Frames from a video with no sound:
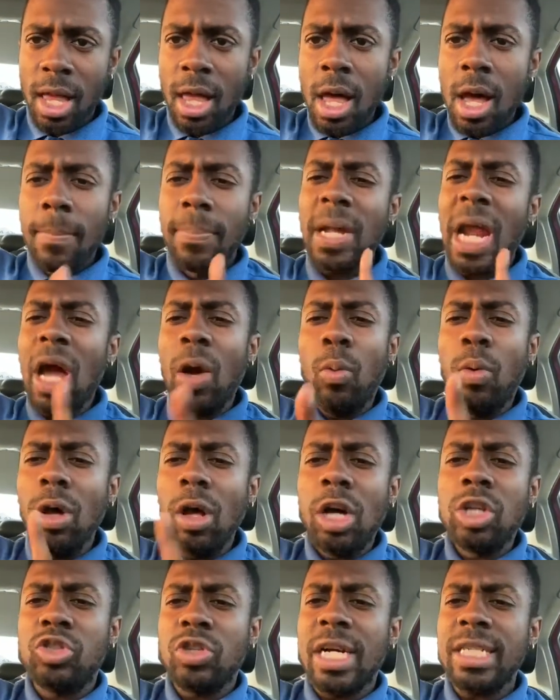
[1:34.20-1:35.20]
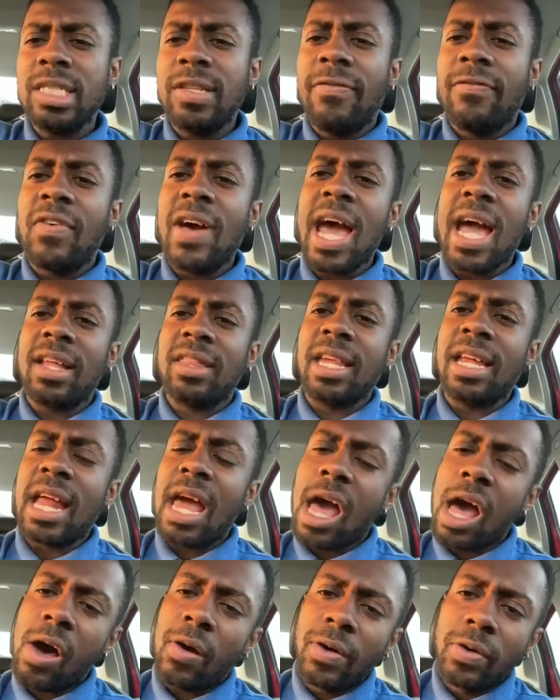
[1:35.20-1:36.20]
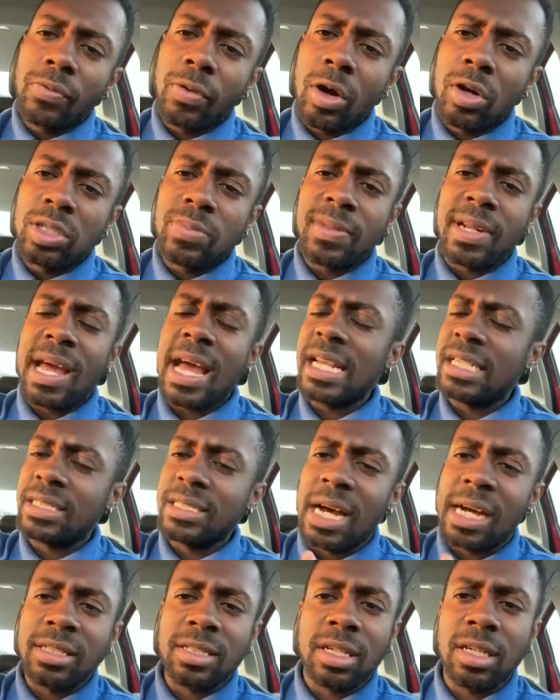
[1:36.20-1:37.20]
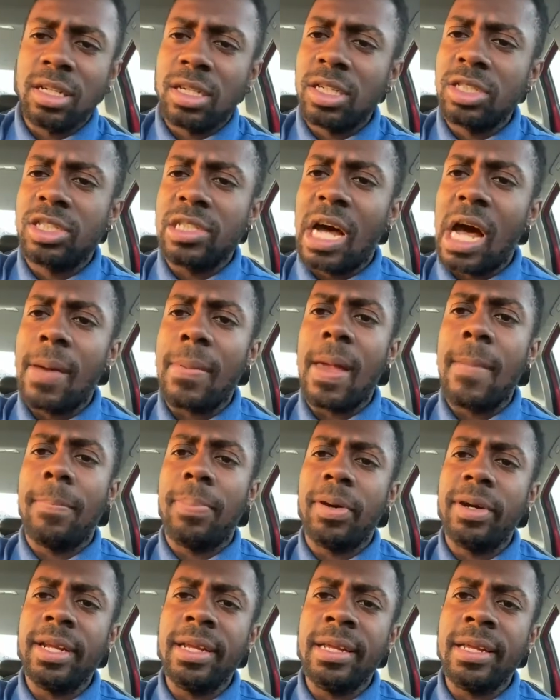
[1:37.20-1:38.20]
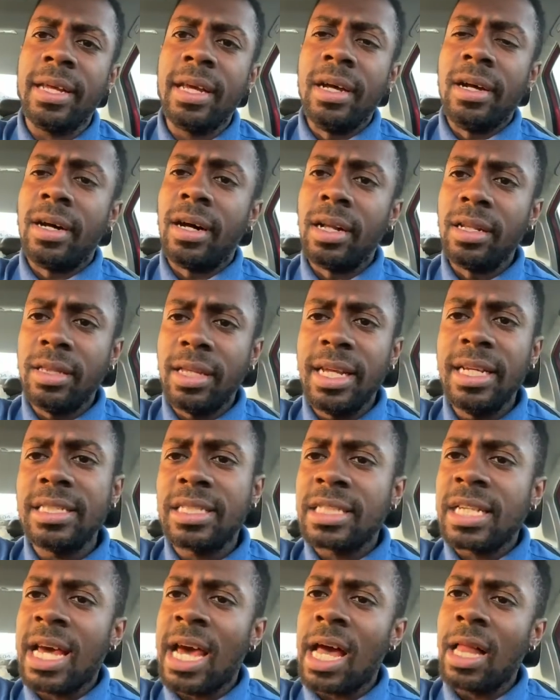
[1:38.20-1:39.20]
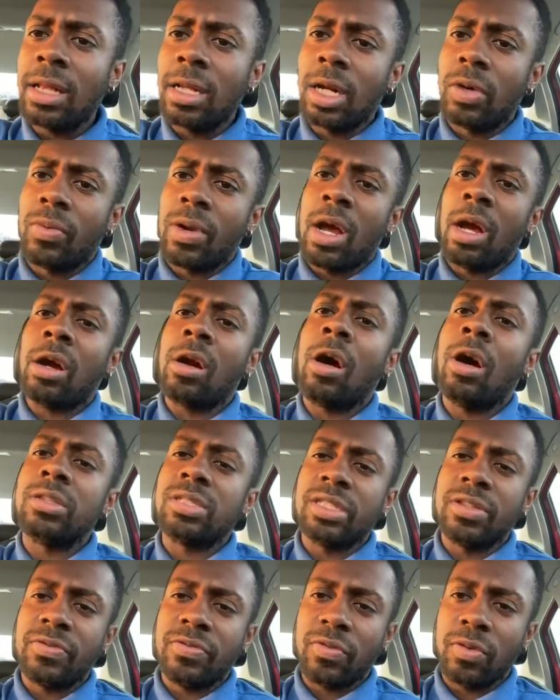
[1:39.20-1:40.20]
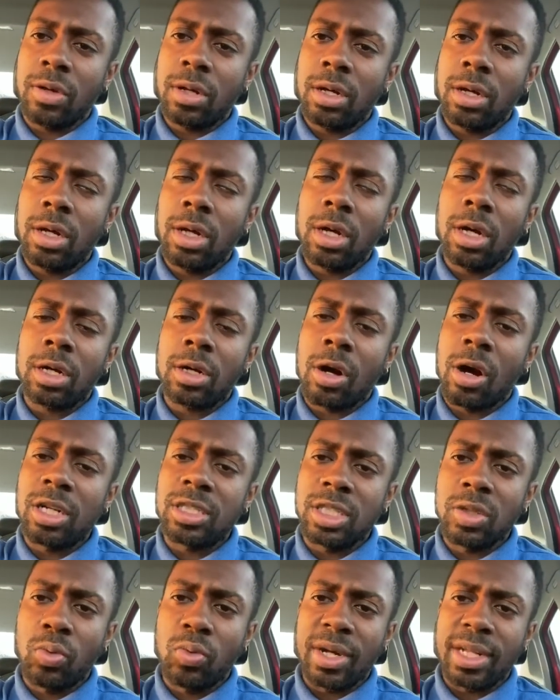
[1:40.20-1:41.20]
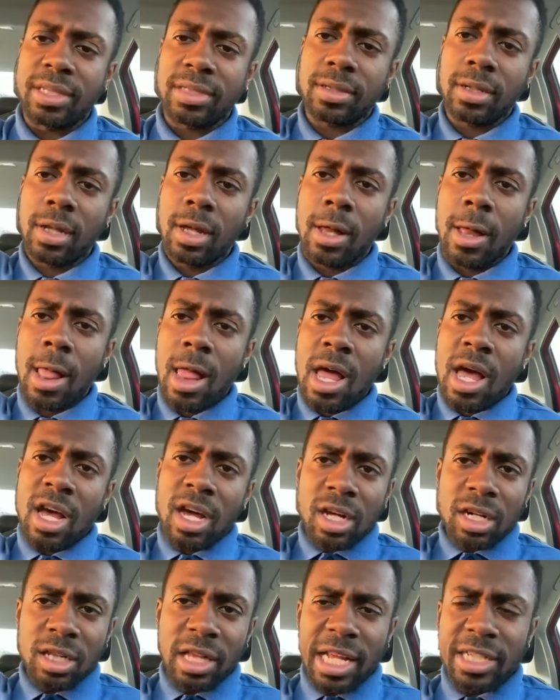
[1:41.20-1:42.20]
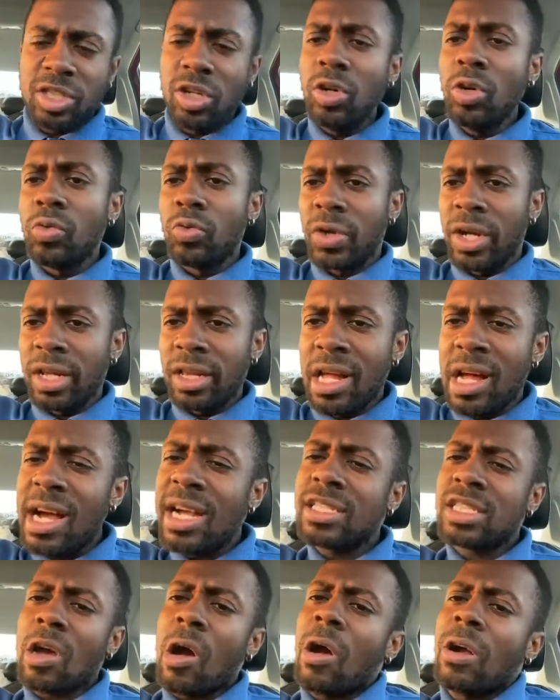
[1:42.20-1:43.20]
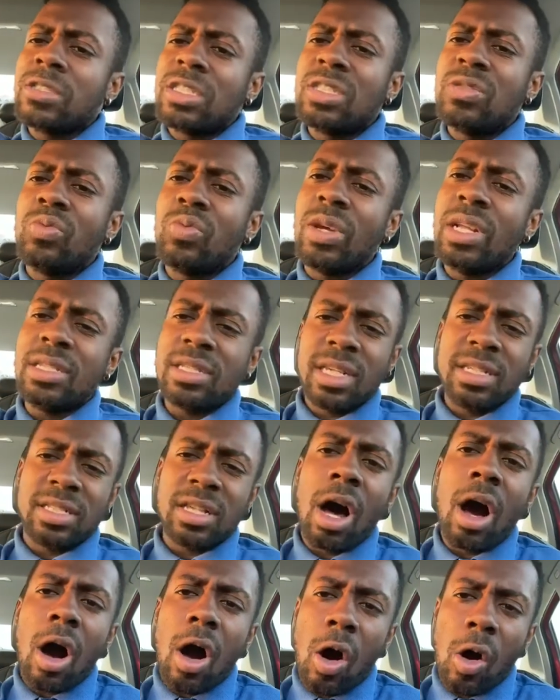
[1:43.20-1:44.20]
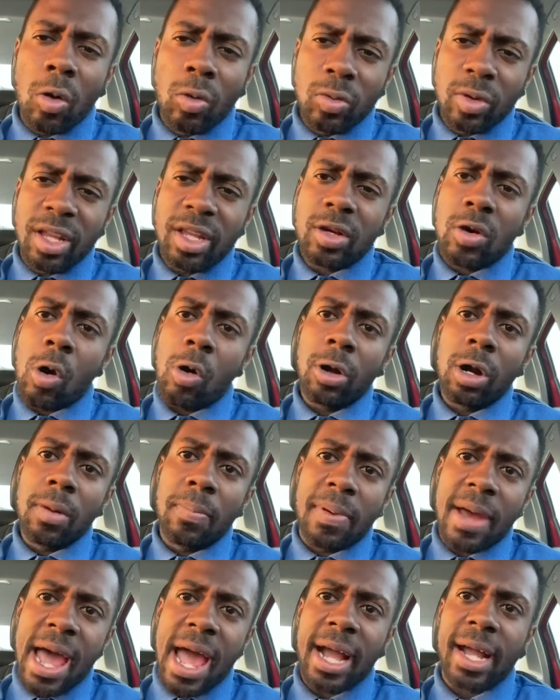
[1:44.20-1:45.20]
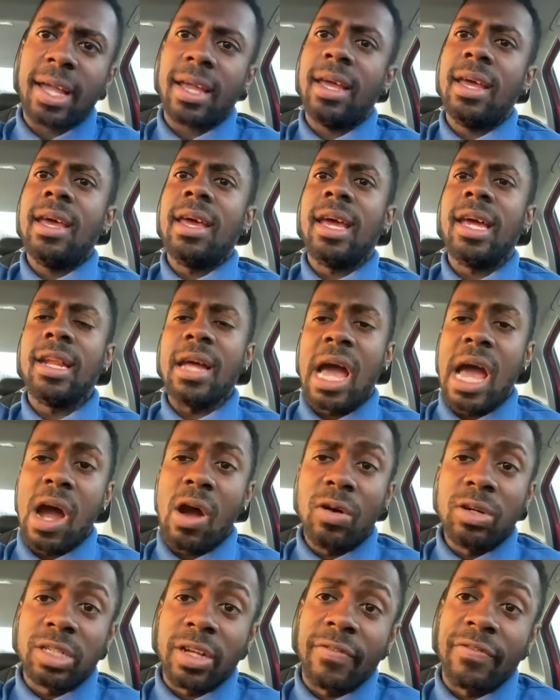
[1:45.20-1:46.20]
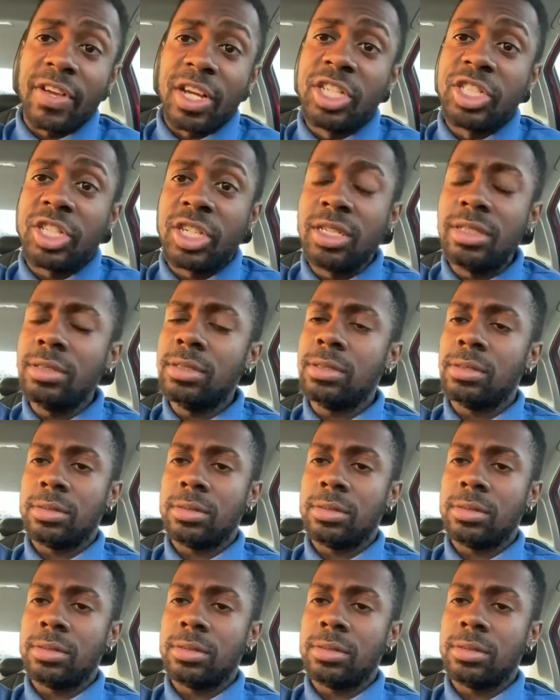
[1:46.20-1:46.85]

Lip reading: But I will address the fact that Howie Roseman has not done a good job in putting elite talent around Carson Wentz. Like, do you realize Carson Wentz is the only quarterback in our division